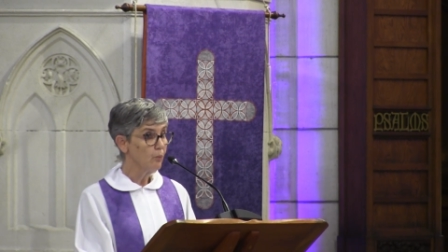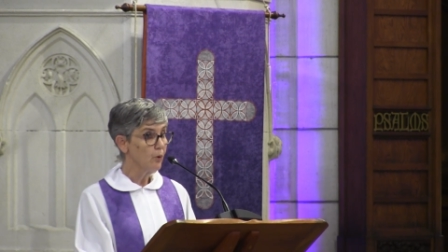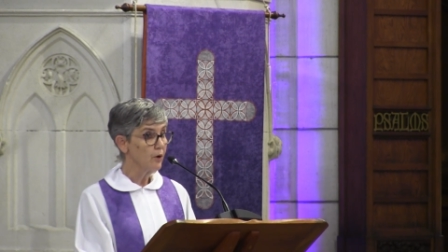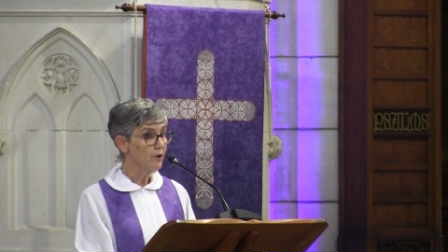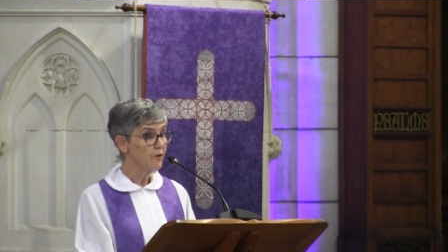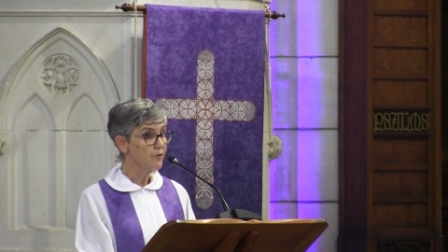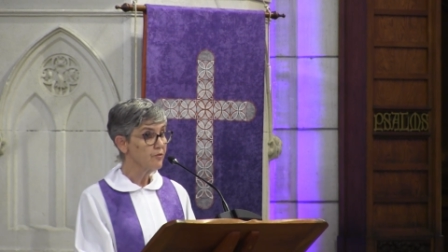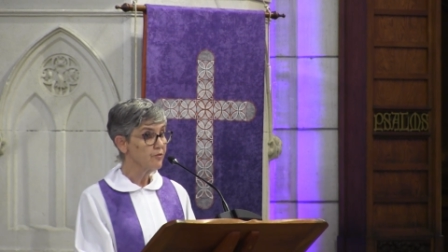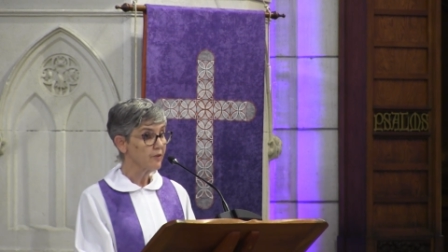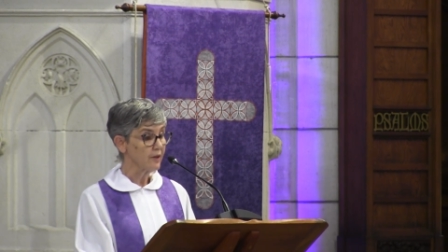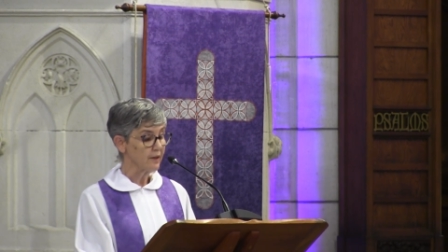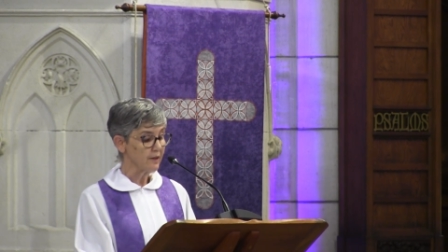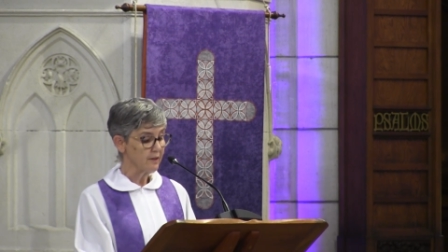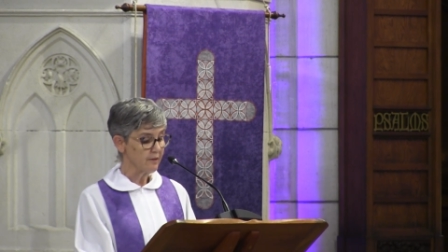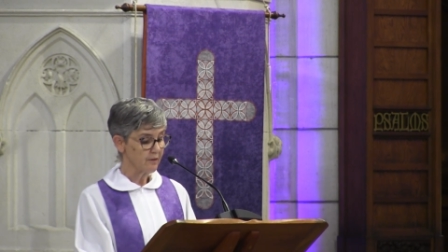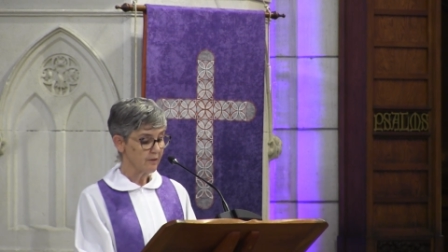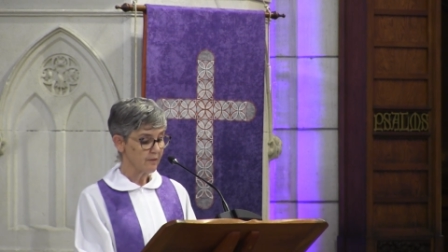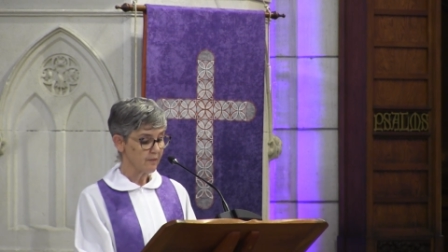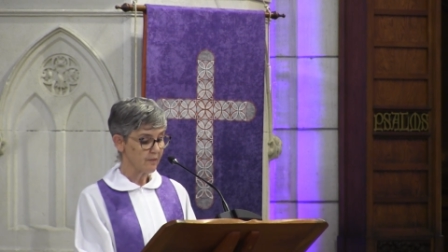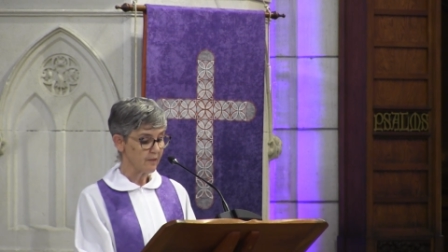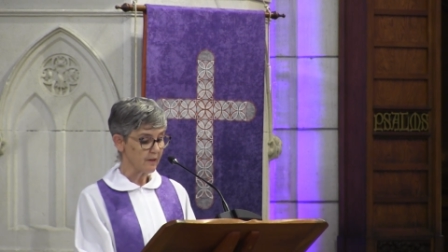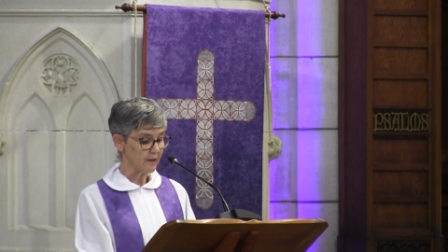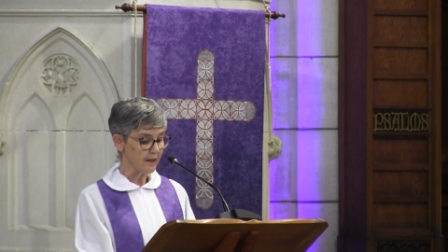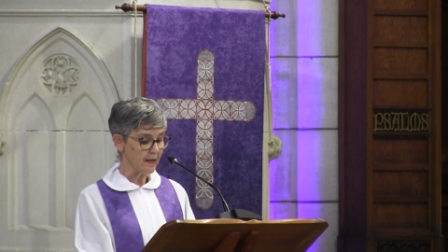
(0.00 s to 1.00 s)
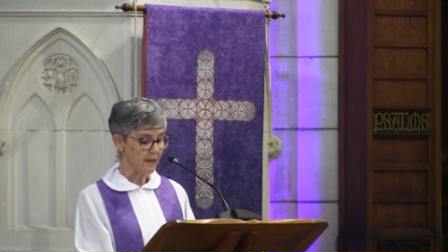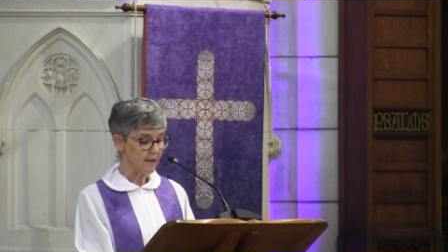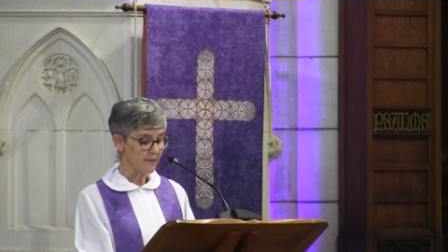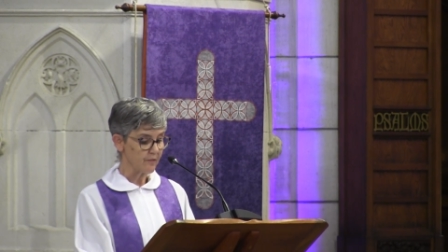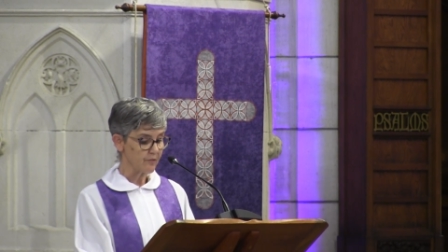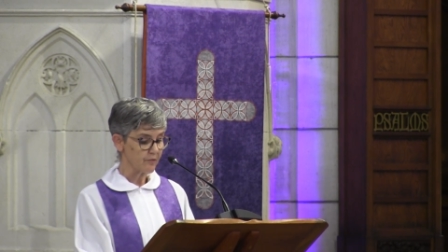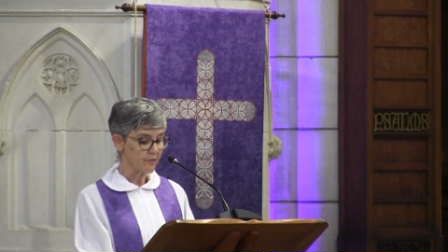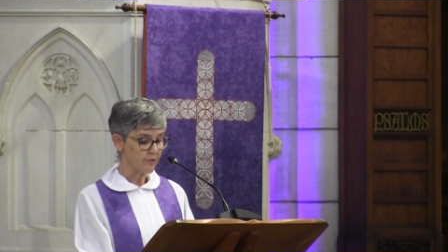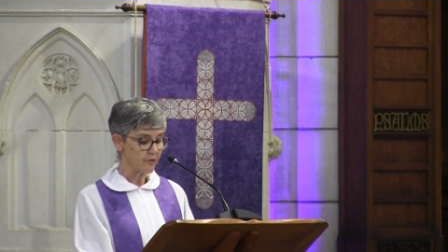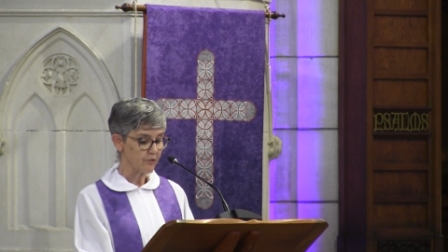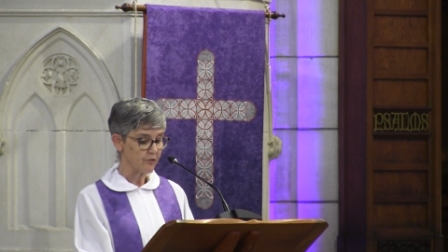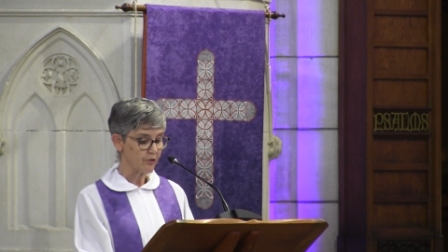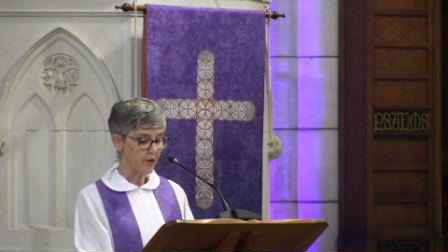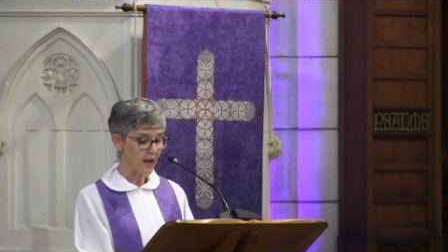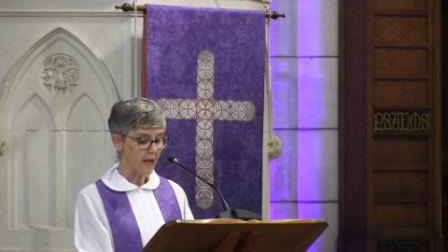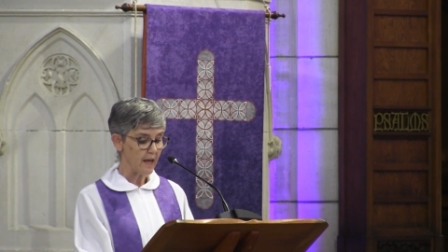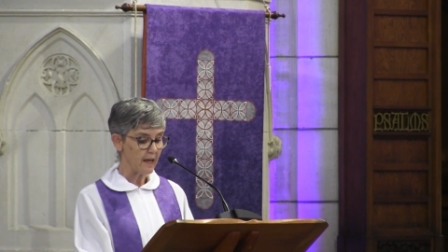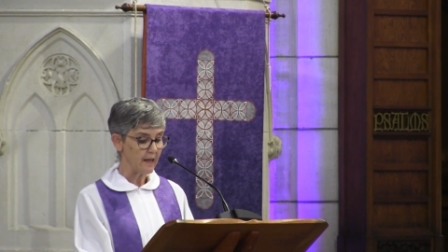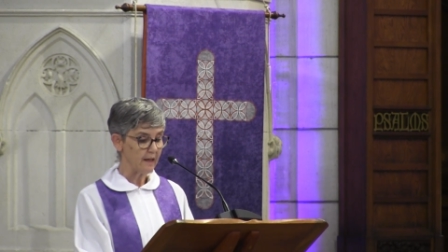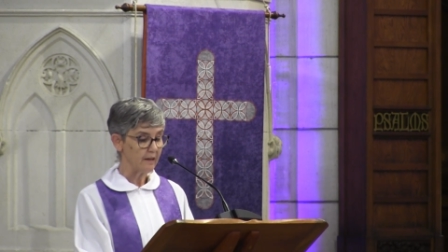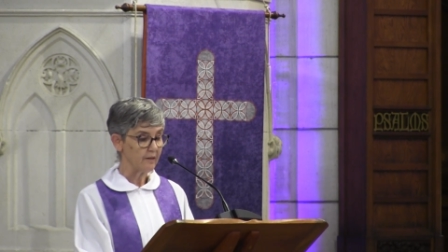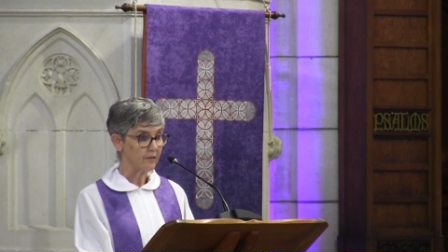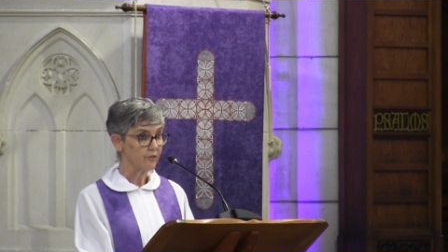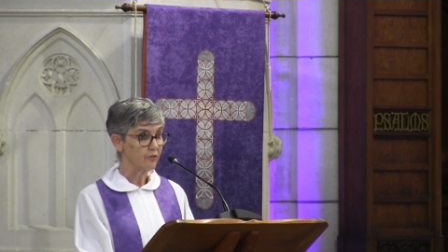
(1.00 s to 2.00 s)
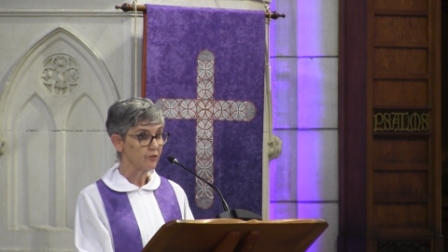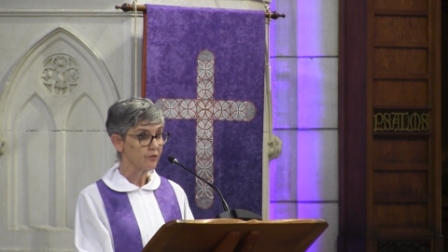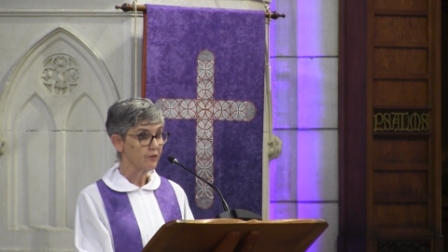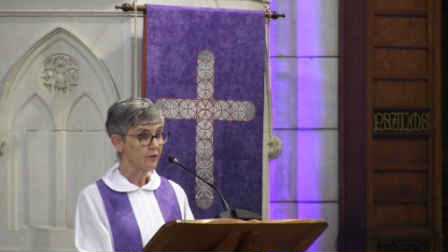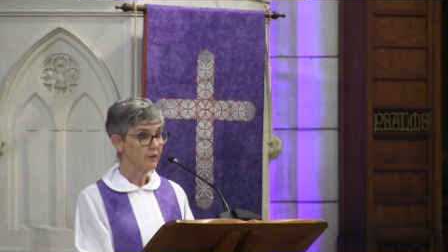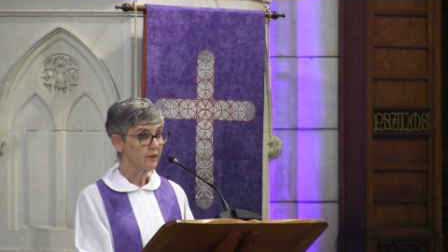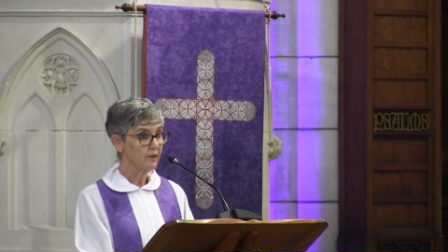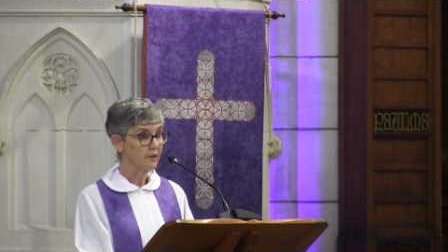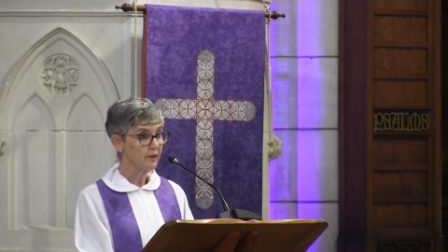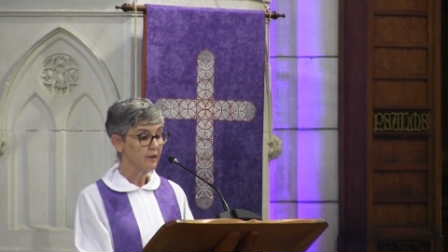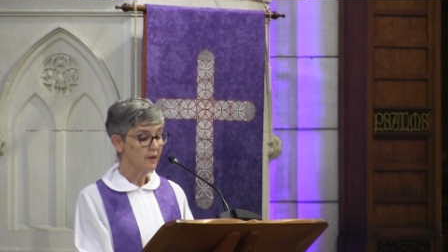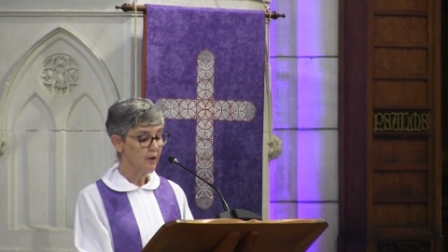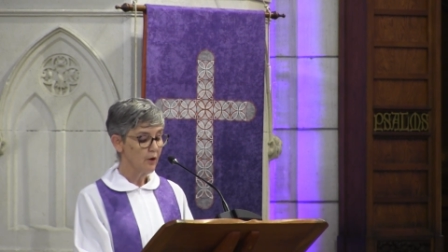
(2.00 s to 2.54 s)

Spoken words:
What is it that needs to change?